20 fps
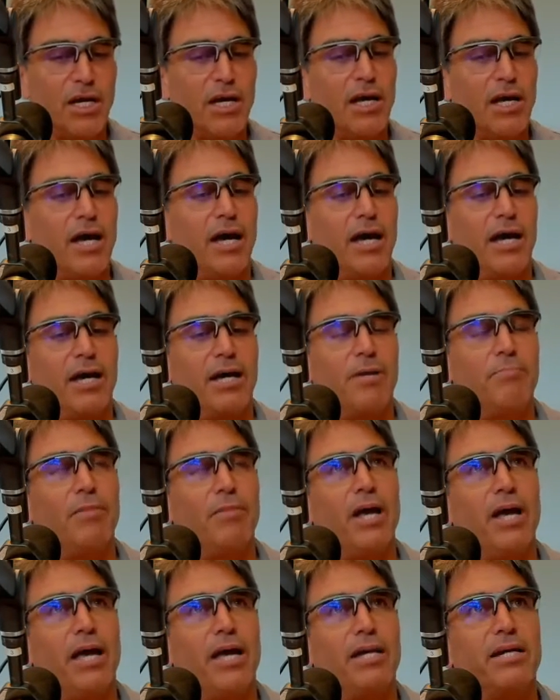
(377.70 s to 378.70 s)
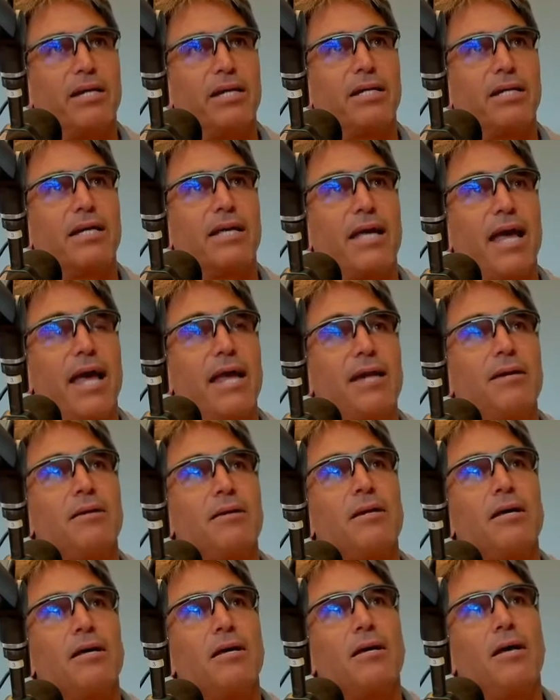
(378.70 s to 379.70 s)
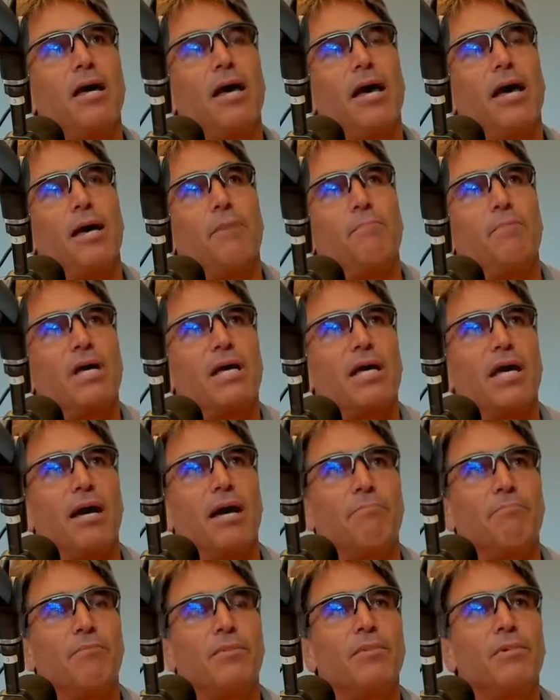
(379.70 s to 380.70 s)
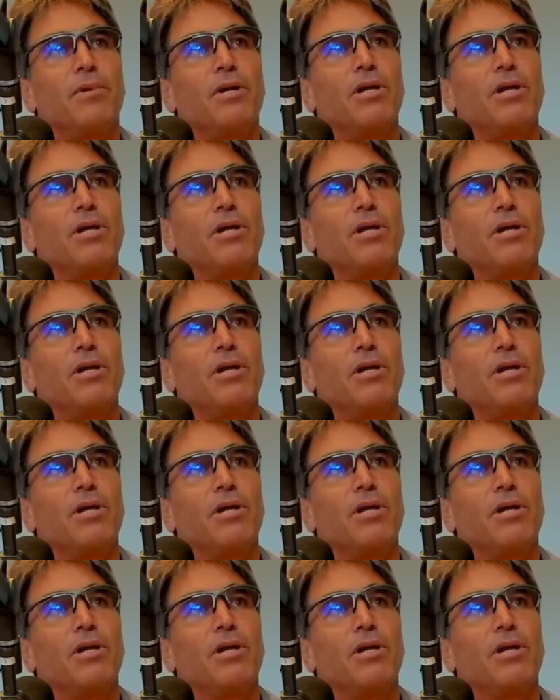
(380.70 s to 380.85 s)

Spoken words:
And it can become